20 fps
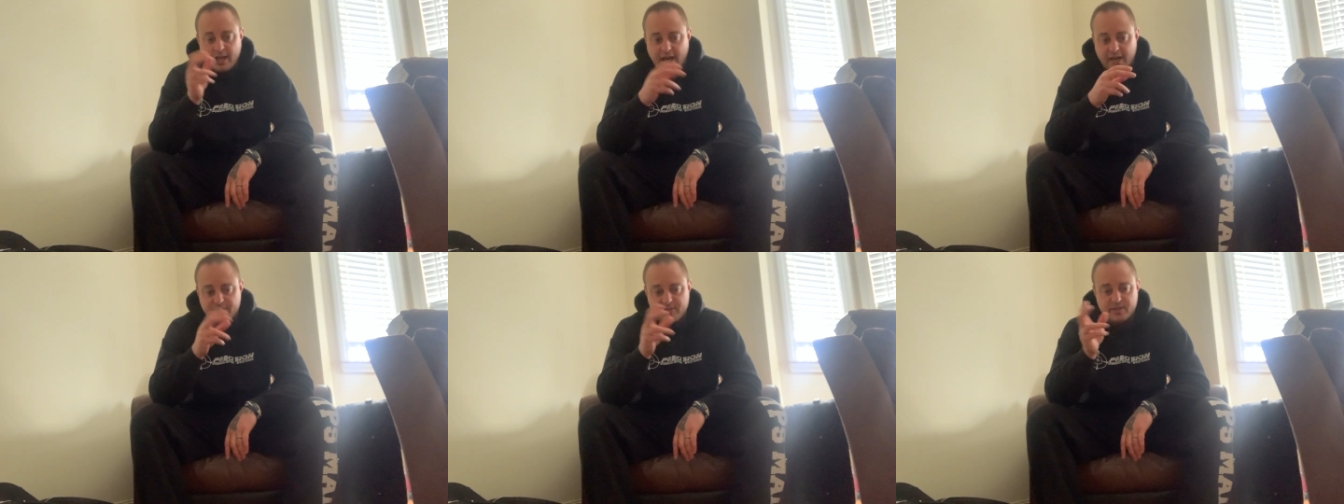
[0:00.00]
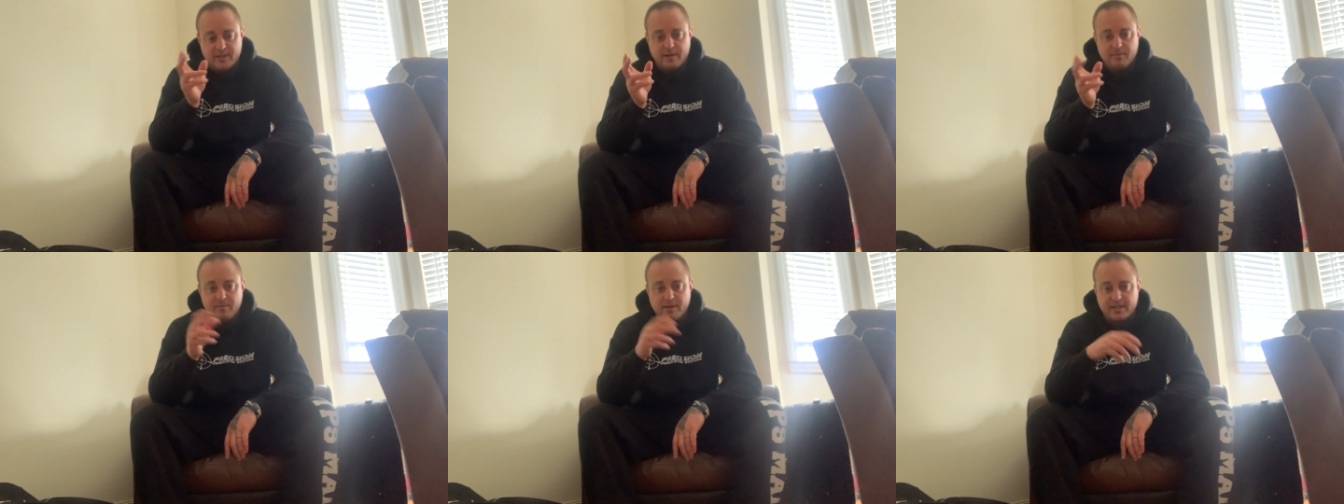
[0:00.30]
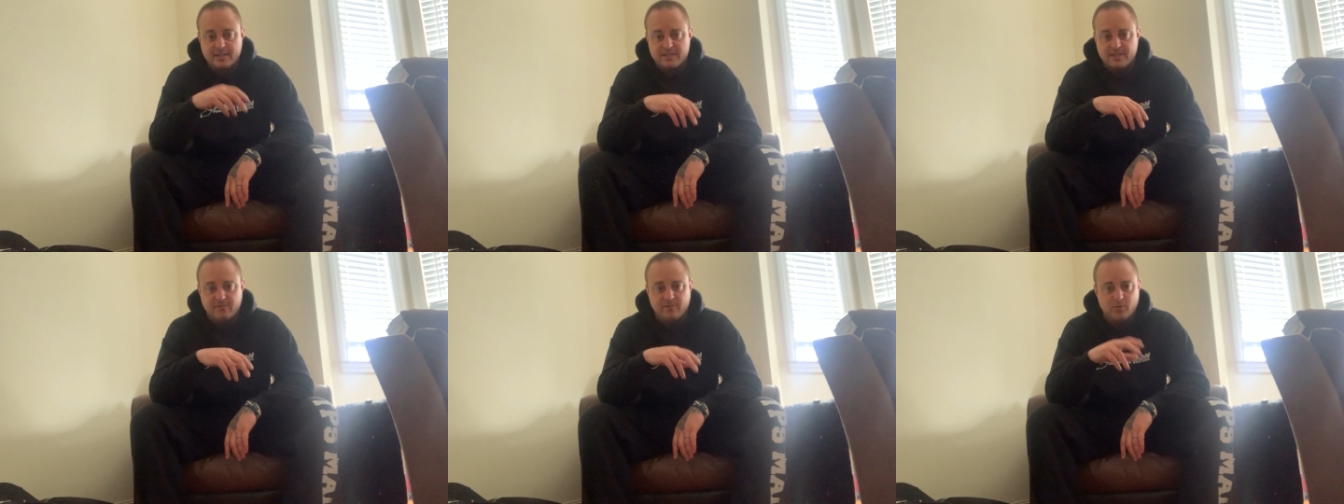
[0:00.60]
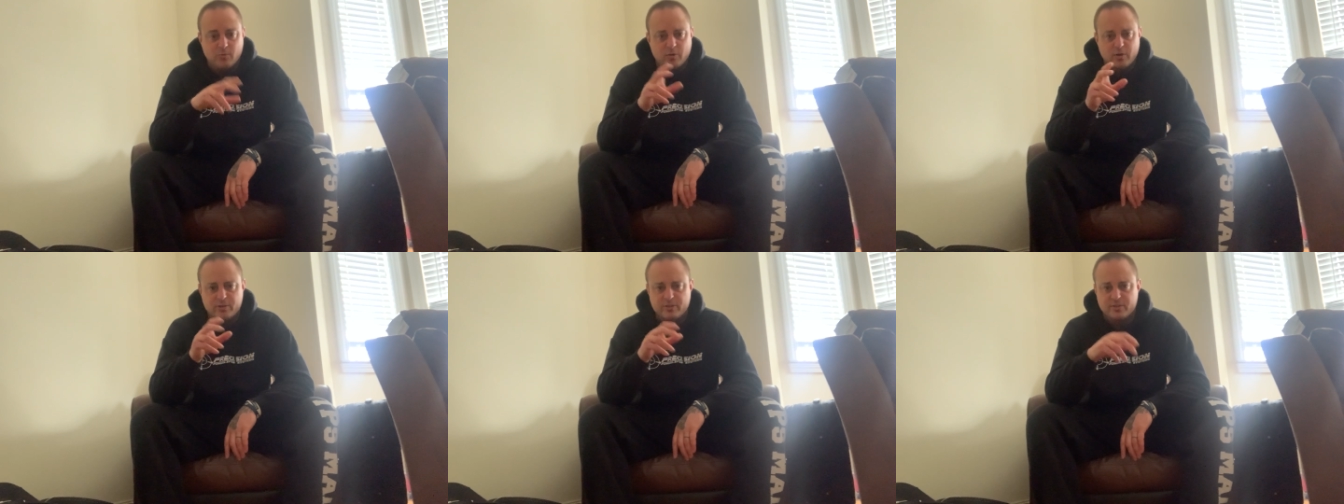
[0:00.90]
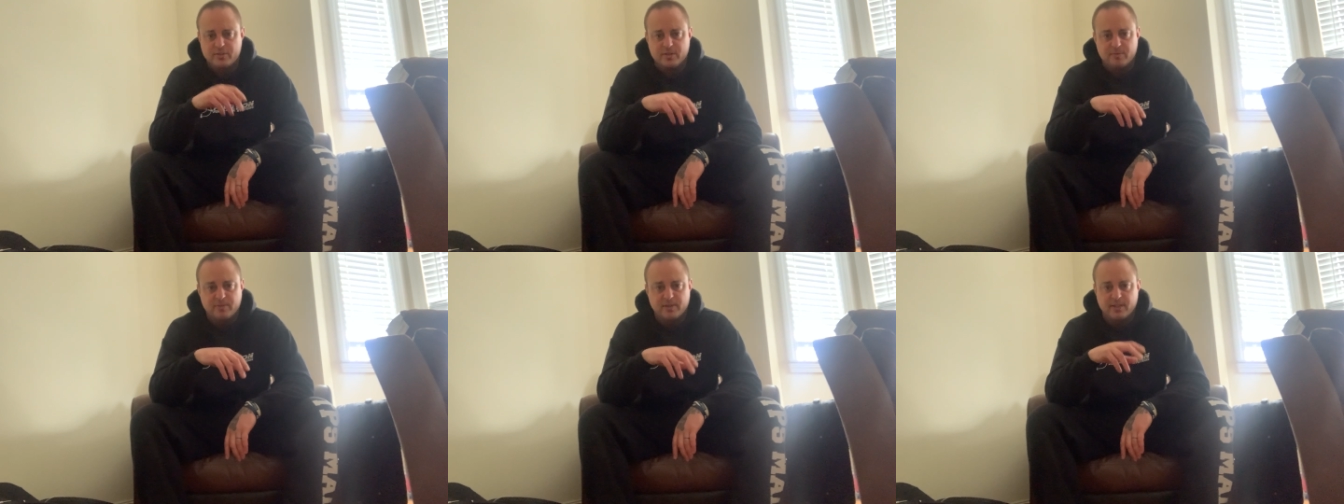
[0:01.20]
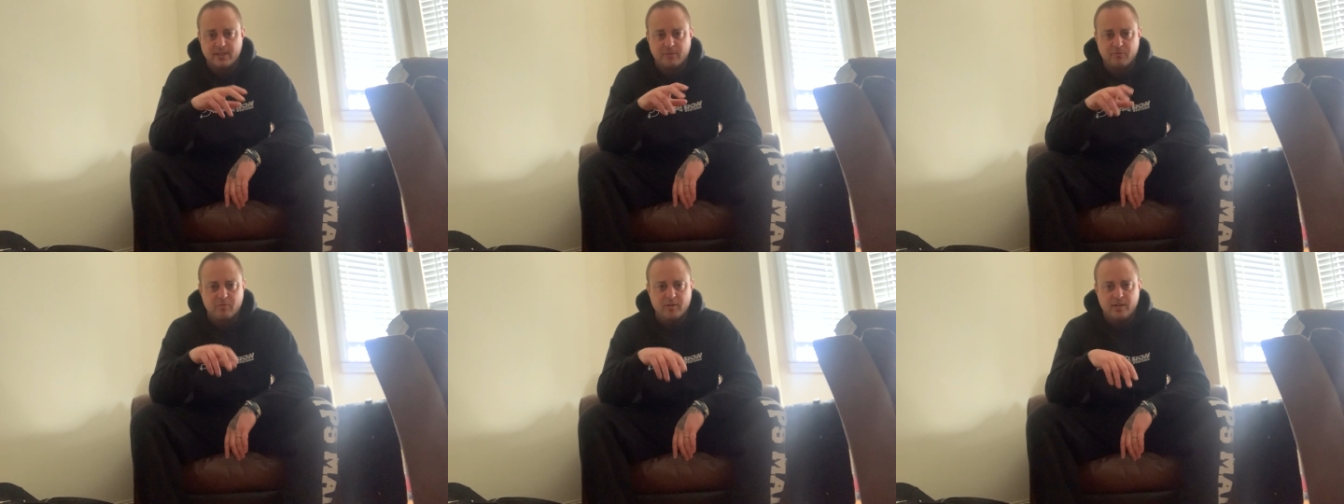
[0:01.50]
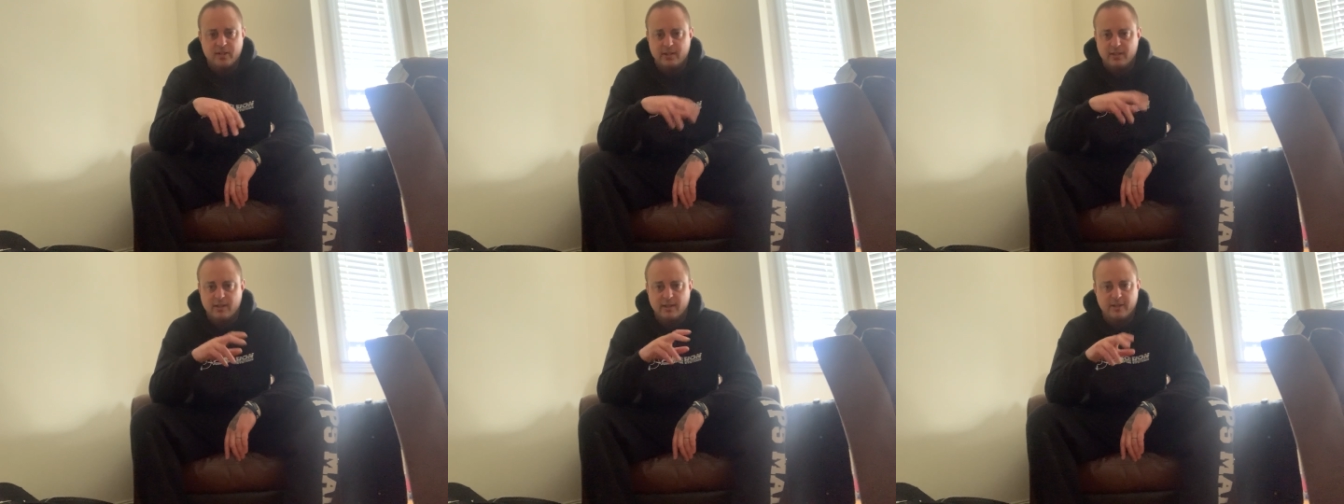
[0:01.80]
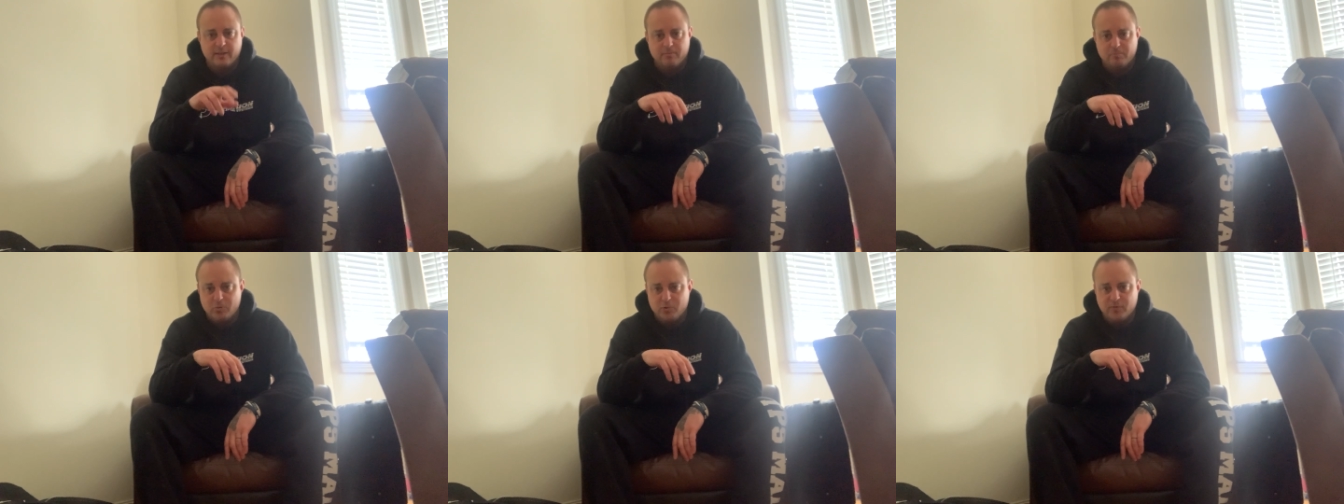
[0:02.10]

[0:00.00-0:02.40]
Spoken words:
after that max effort work, just something like really light,